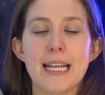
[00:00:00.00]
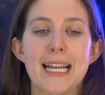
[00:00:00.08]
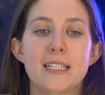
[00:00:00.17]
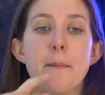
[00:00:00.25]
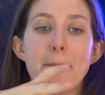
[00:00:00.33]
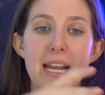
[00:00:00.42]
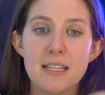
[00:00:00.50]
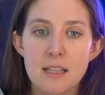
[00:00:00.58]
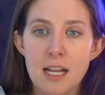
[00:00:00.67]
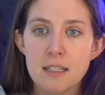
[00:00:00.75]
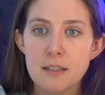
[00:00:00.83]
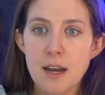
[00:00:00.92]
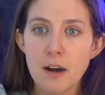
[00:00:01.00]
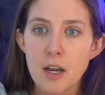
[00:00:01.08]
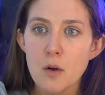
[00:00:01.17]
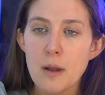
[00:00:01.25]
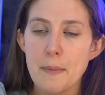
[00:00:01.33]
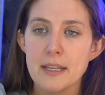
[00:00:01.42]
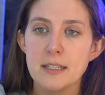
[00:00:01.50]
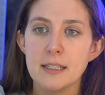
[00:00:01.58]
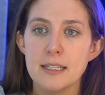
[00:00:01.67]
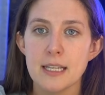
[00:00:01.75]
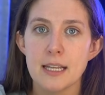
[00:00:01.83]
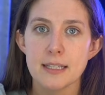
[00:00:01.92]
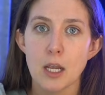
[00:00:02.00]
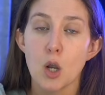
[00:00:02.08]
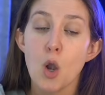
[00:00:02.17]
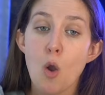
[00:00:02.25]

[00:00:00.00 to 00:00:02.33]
It has a baseline scenario. It basically says like